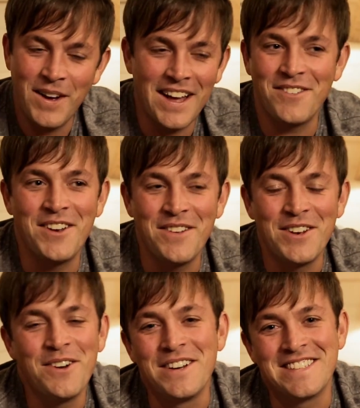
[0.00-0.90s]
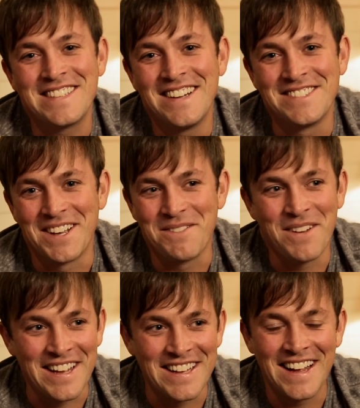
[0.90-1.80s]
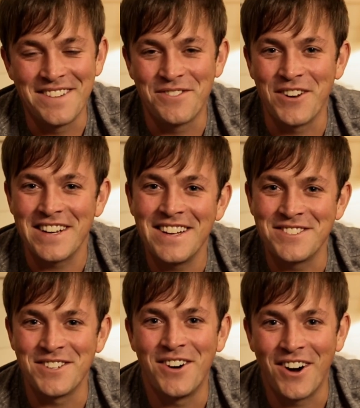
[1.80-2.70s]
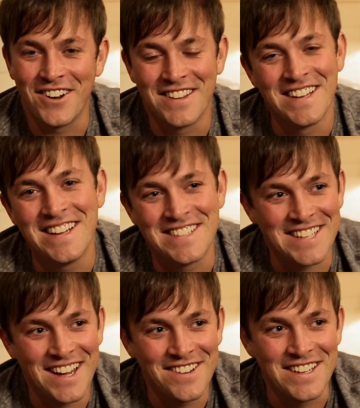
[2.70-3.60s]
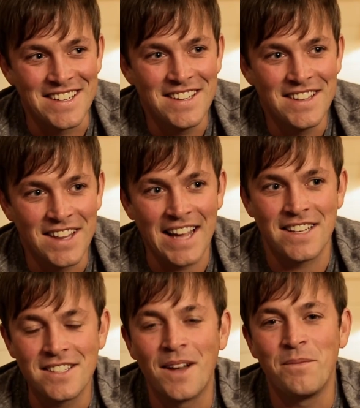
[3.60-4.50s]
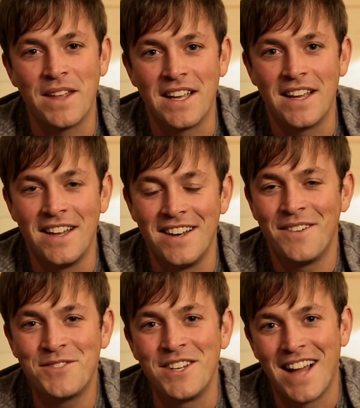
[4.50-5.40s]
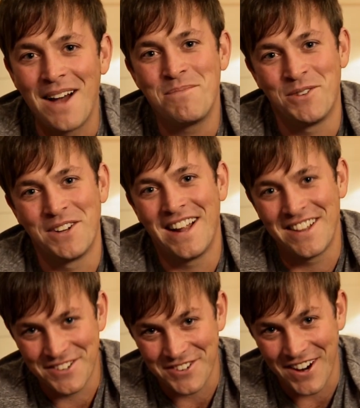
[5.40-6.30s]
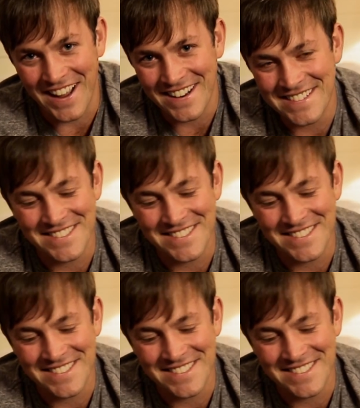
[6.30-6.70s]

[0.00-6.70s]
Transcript: I don't even know what it sounds like, but he and I freaked out so hard that it sounded like something enough to not pull it out of the track.